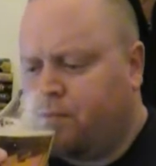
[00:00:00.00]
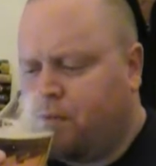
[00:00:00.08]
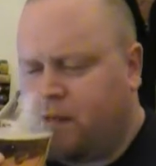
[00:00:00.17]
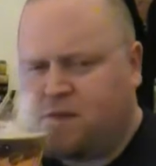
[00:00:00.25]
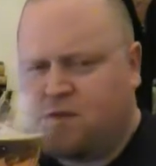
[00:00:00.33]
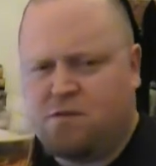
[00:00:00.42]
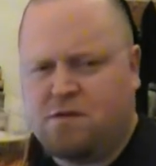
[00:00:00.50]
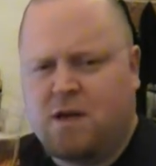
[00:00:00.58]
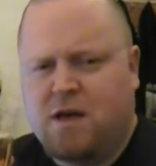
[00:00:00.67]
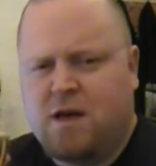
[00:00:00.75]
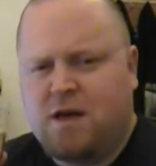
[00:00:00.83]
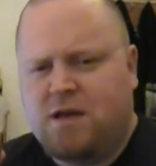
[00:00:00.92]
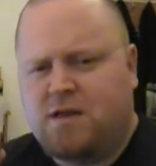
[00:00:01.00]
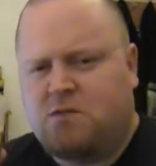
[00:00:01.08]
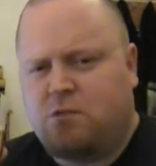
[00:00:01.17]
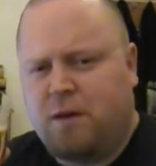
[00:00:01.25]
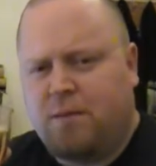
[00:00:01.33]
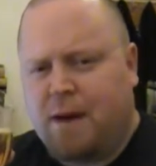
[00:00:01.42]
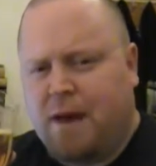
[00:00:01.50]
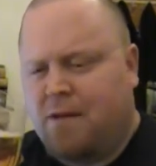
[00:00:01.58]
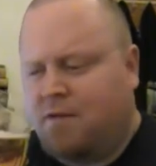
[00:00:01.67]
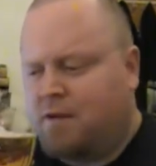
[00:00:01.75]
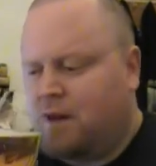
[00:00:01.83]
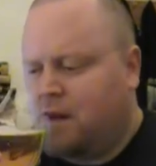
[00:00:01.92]
nice sort of sweet
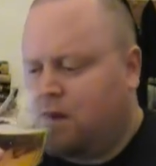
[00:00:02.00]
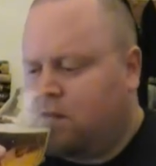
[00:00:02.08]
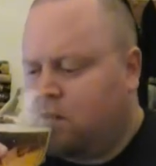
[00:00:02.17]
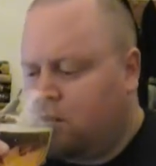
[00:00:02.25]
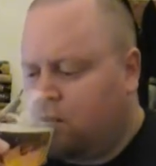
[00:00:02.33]
balance at the end.